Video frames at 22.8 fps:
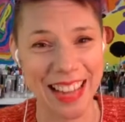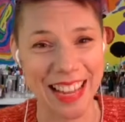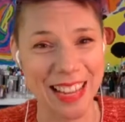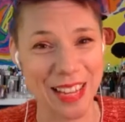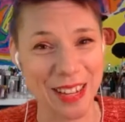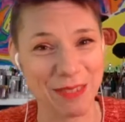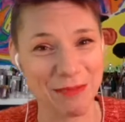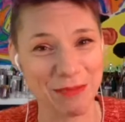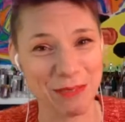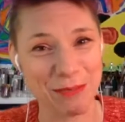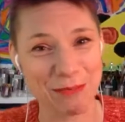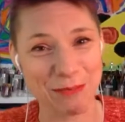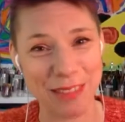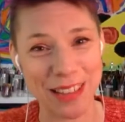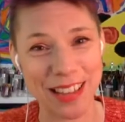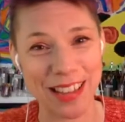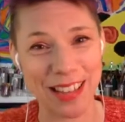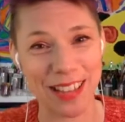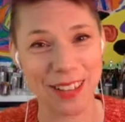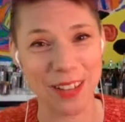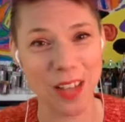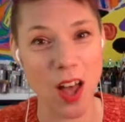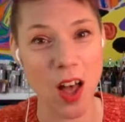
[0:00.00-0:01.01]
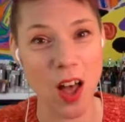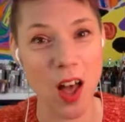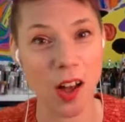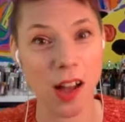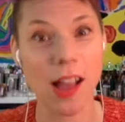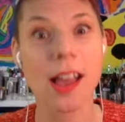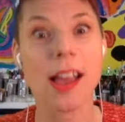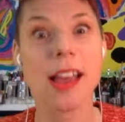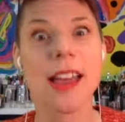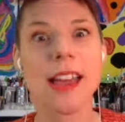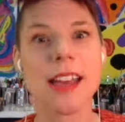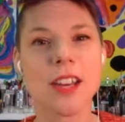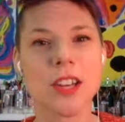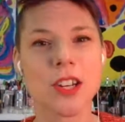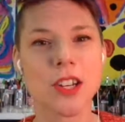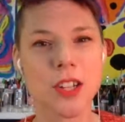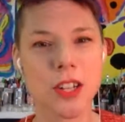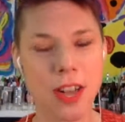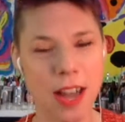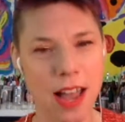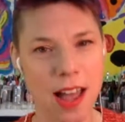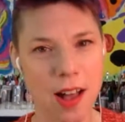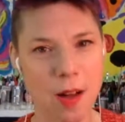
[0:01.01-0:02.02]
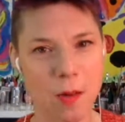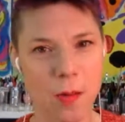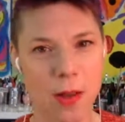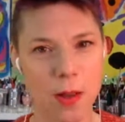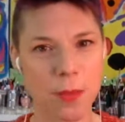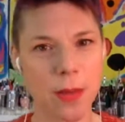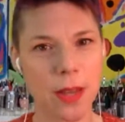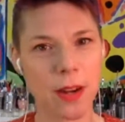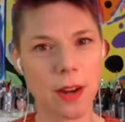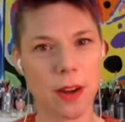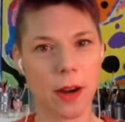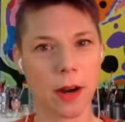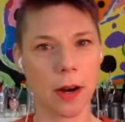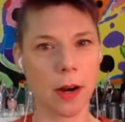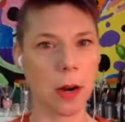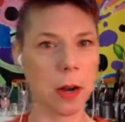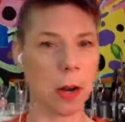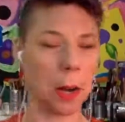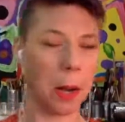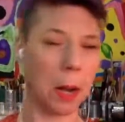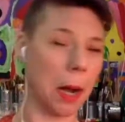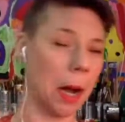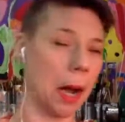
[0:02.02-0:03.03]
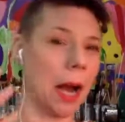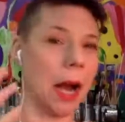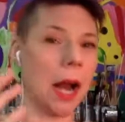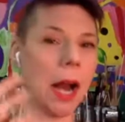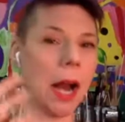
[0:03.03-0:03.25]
Thank you for playing along. Shall we meet our